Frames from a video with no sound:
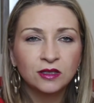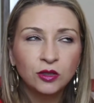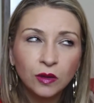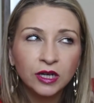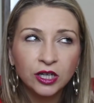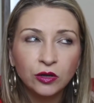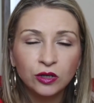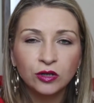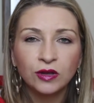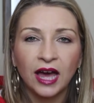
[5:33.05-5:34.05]
You already know
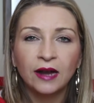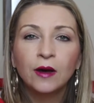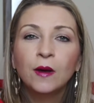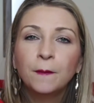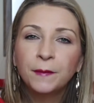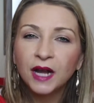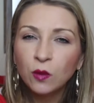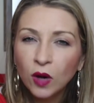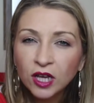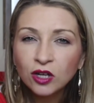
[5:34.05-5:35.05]
to do that. But I
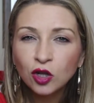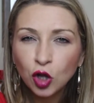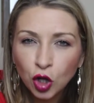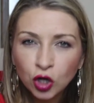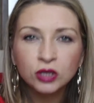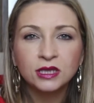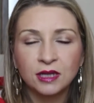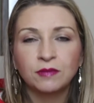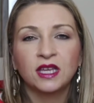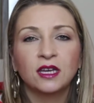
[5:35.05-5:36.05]
want you to learn
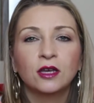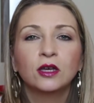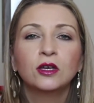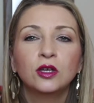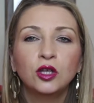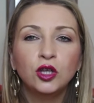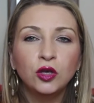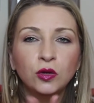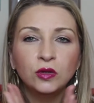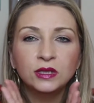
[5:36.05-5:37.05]
something.
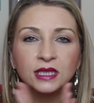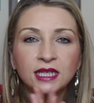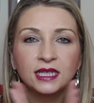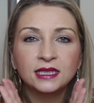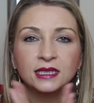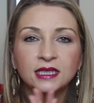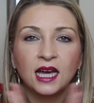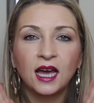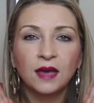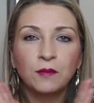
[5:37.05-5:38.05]
Use this
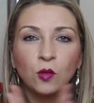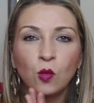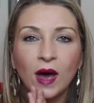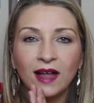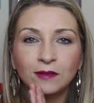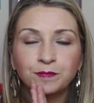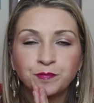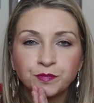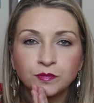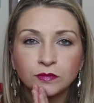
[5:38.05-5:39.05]
time well.
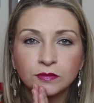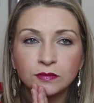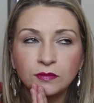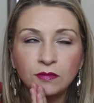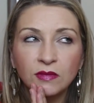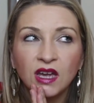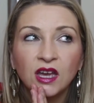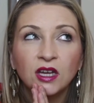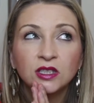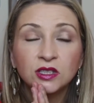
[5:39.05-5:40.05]

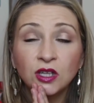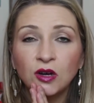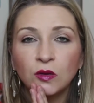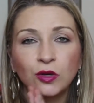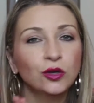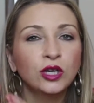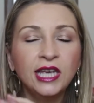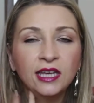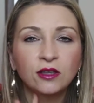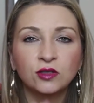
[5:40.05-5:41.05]
So you're
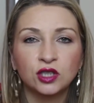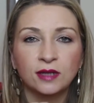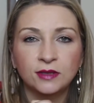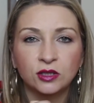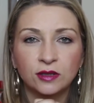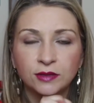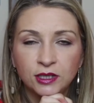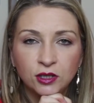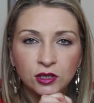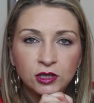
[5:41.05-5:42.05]
looking at those job
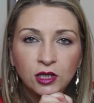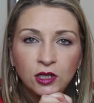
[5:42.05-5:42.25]
descriptions.